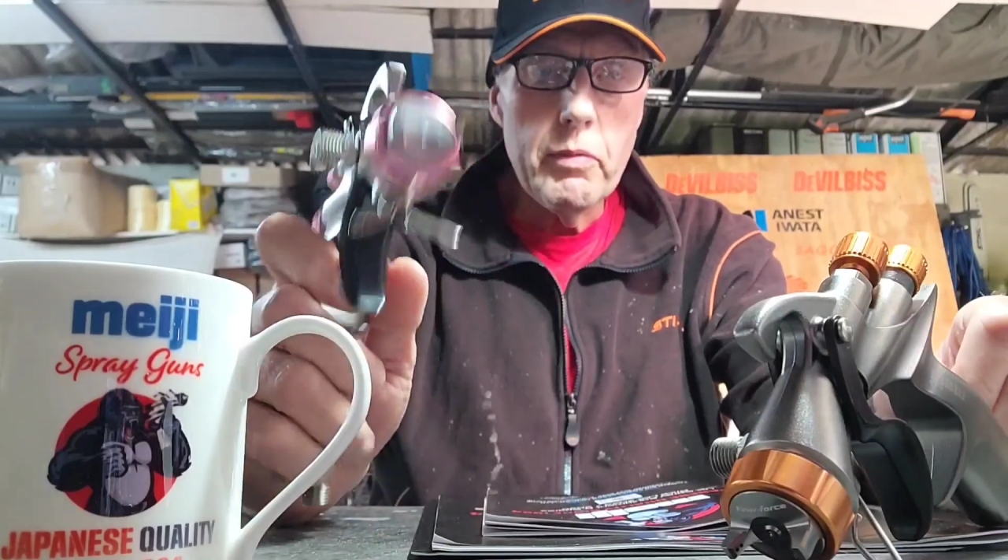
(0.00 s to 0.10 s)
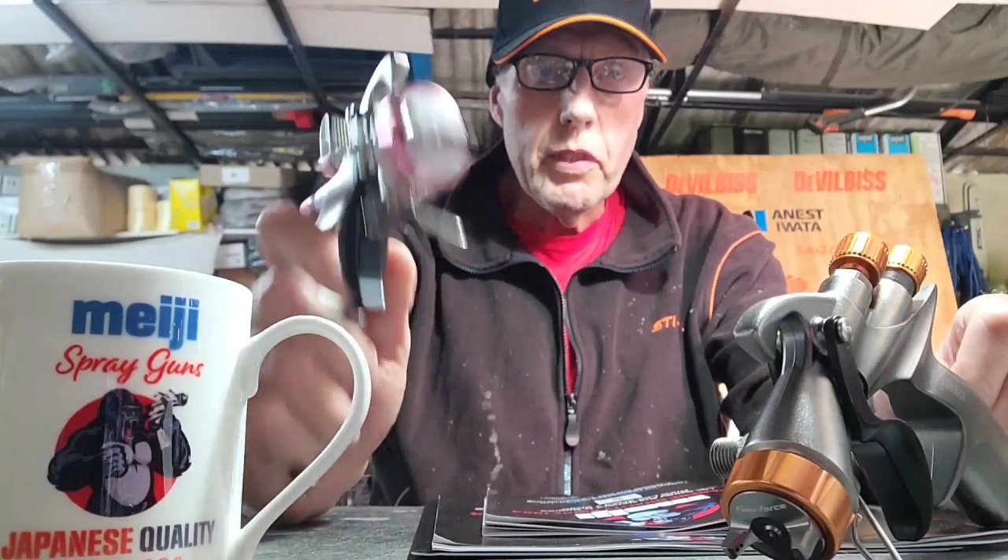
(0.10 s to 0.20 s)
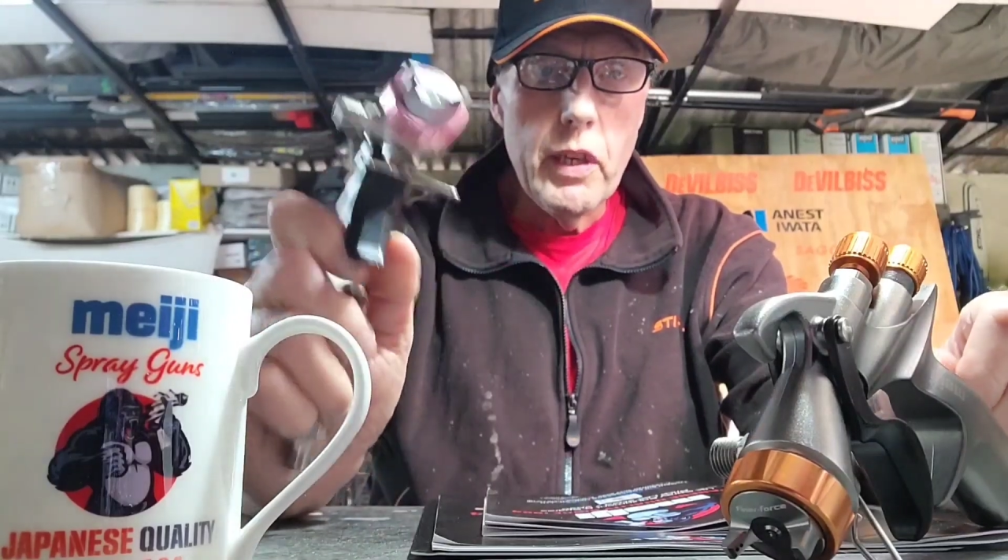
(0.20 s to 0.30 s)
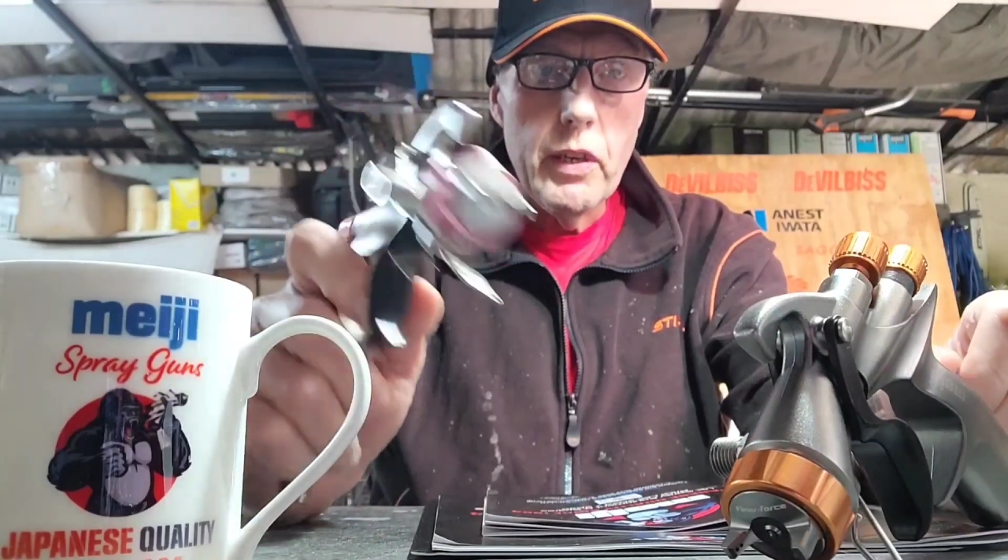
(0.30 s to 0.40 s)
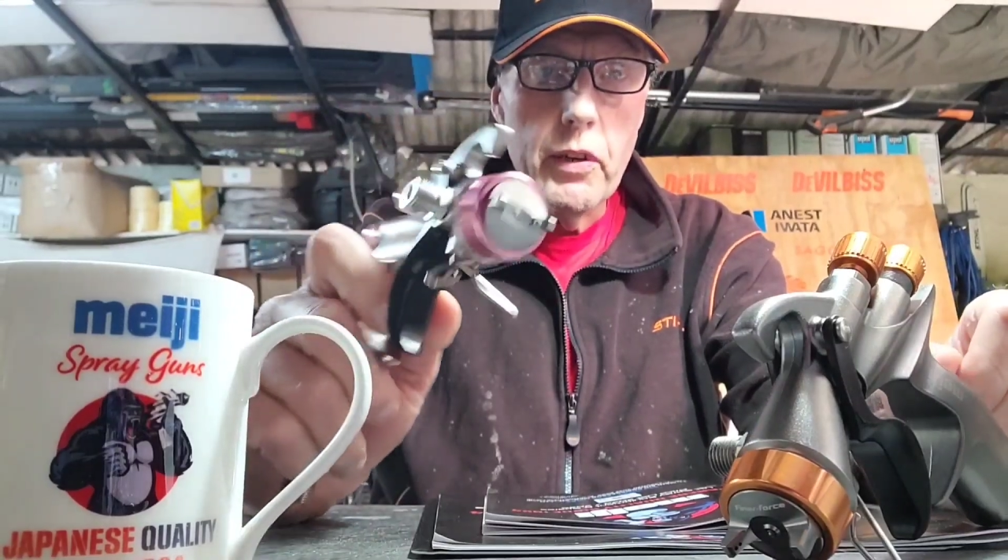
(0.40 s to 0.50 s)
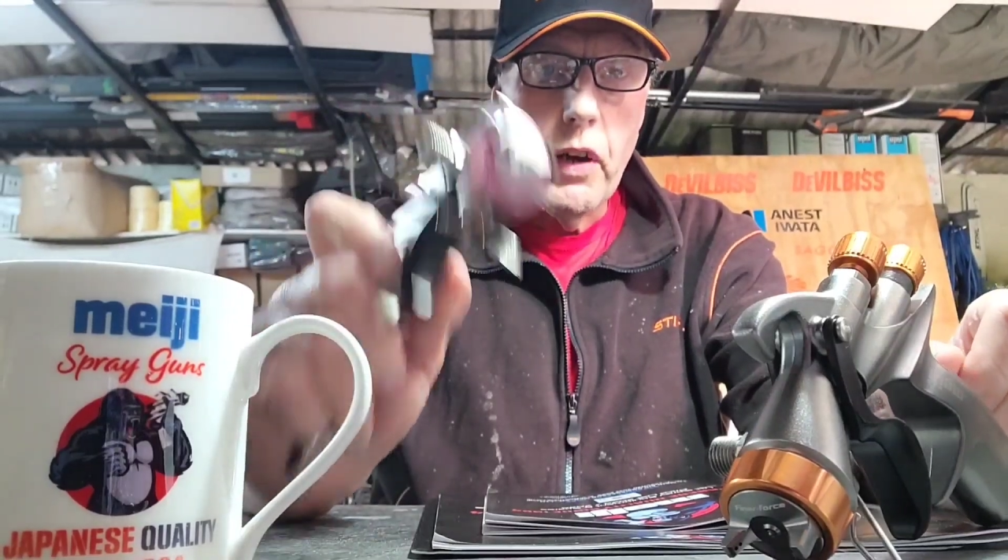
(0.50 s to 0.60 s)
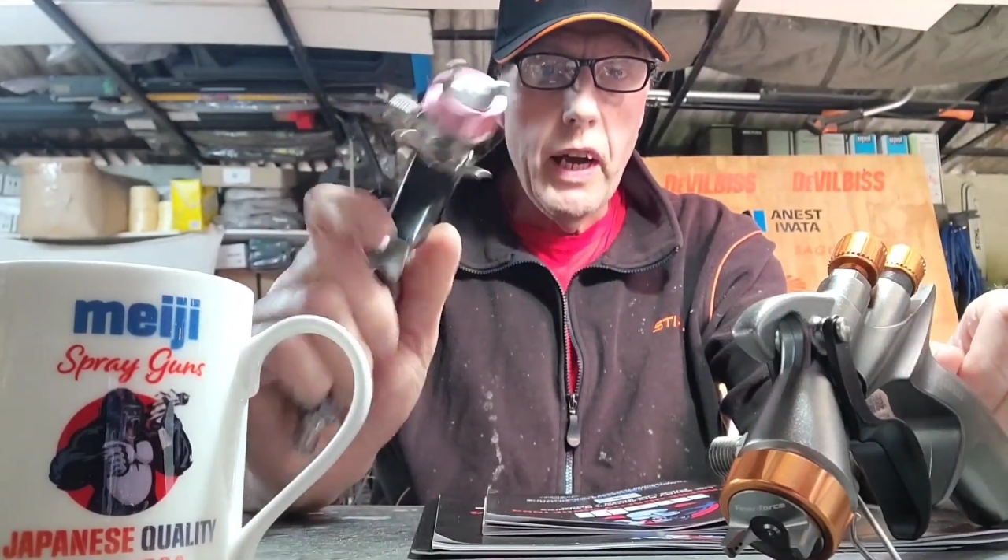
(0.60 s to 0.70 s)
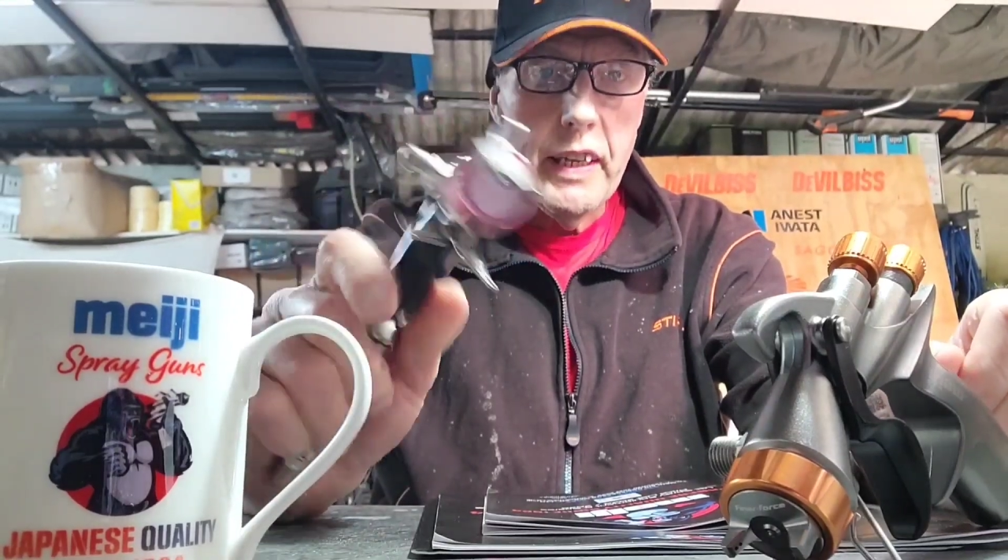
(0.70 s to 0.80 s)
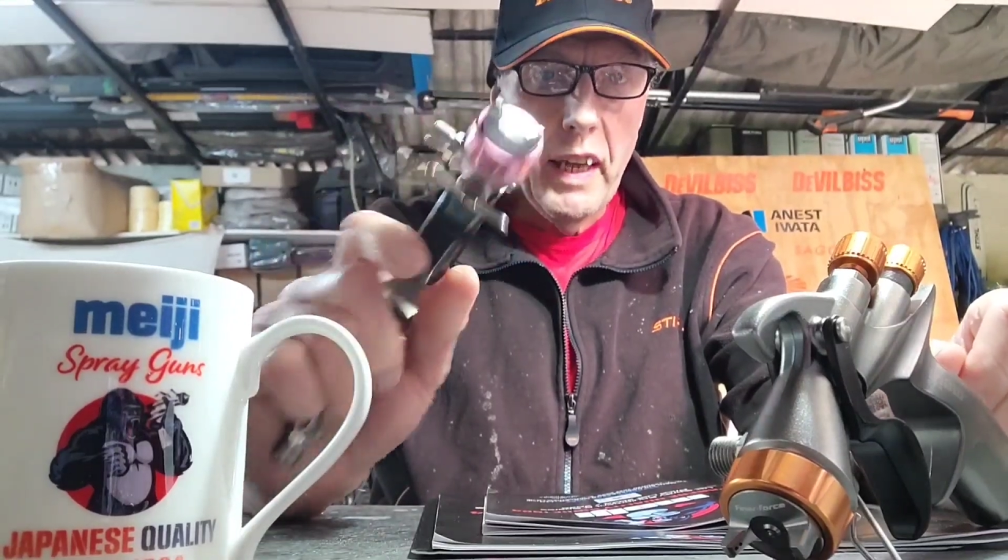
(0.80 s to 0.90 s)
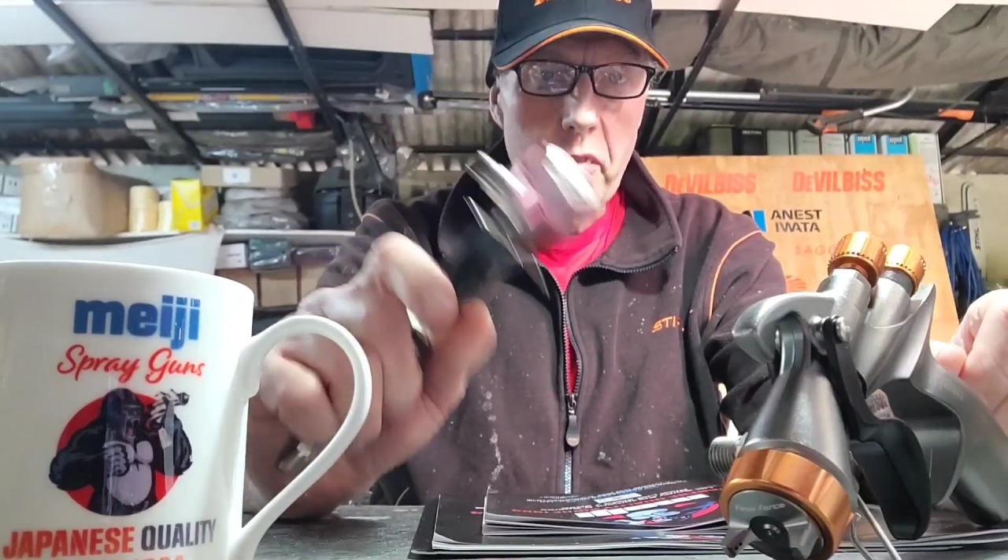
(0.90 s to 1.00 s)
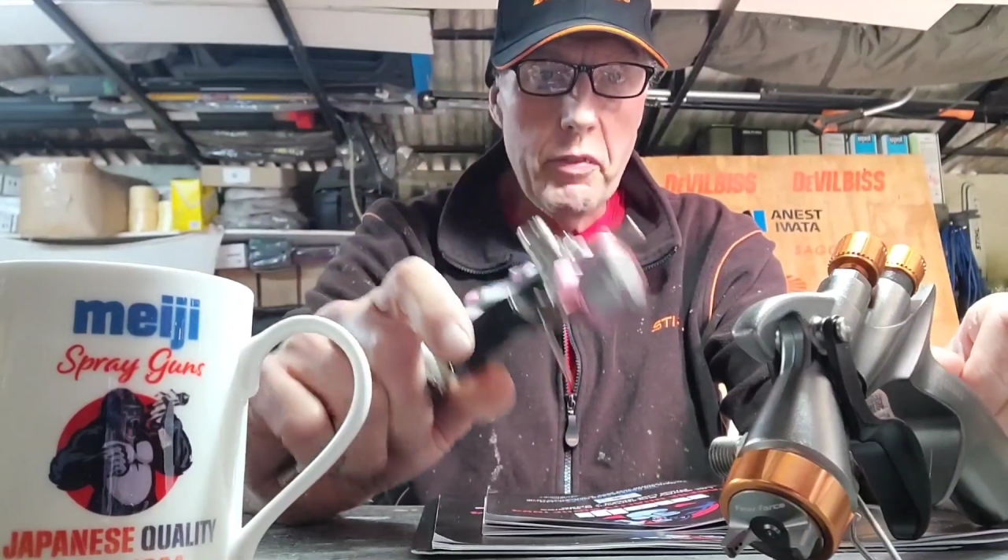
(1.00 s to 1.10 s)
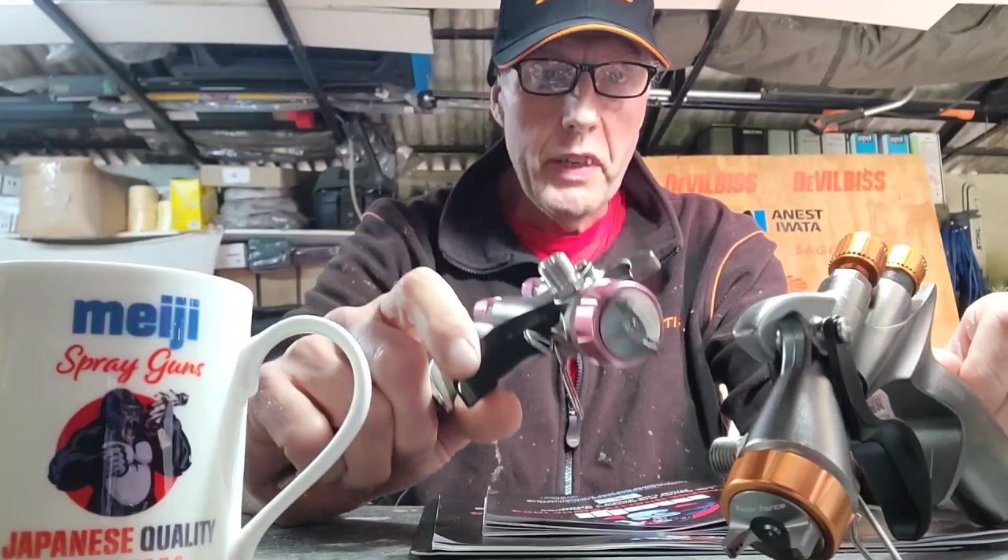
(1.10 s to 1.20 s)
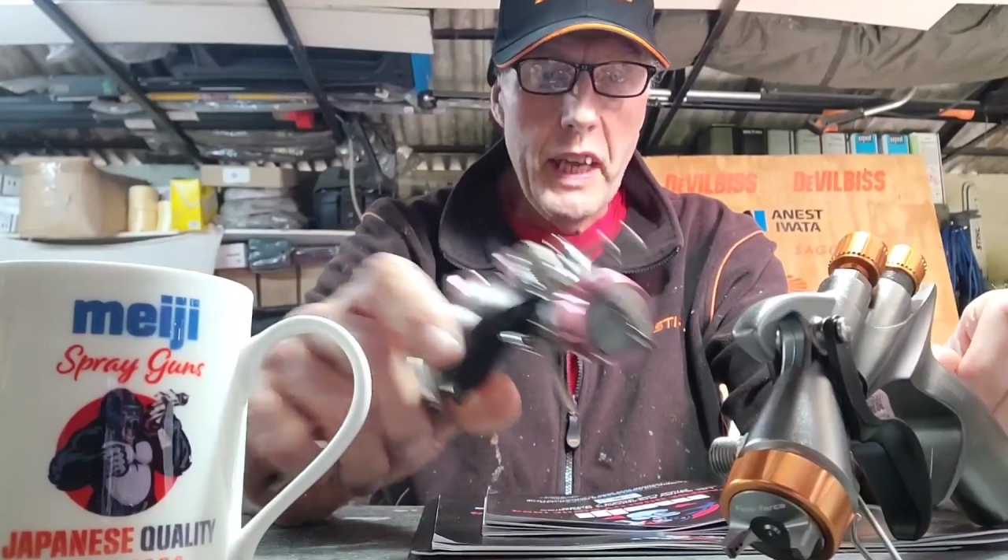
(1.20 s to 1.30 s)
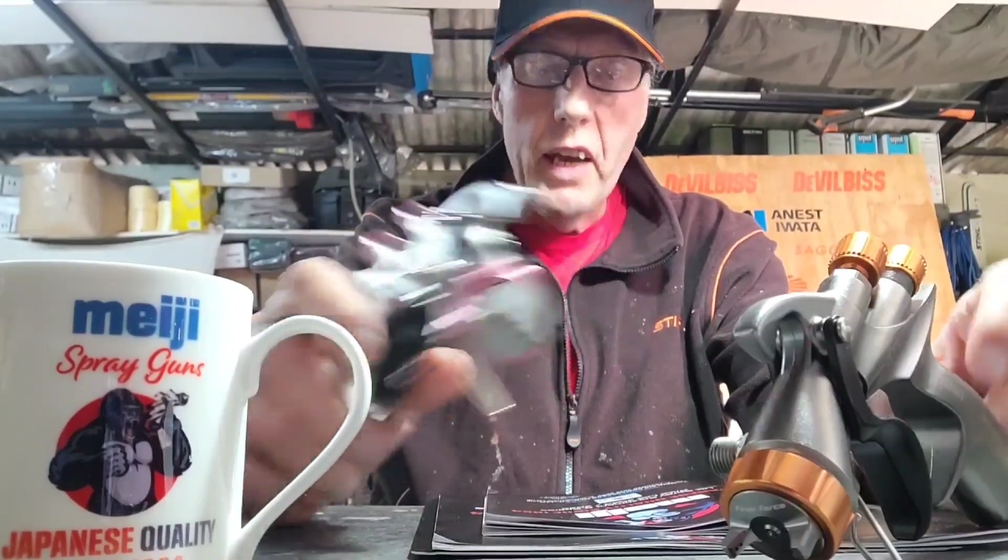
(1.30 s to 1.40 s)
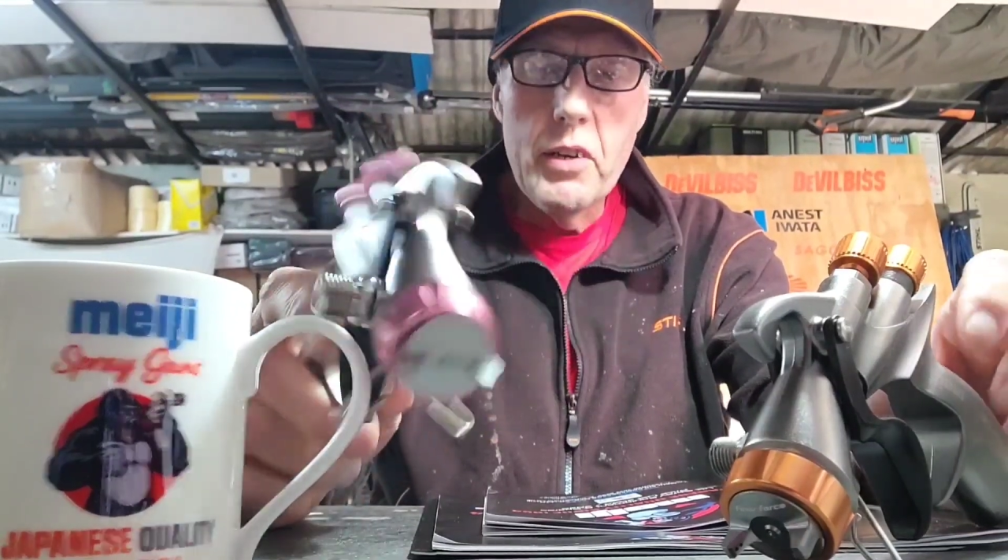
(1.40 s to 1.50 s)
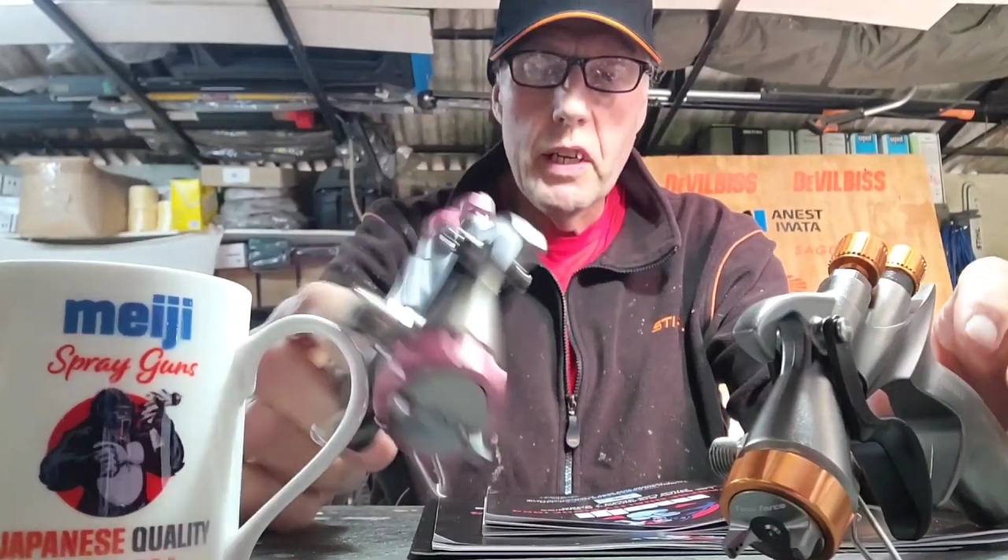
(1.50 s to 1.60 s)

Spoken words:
to another video.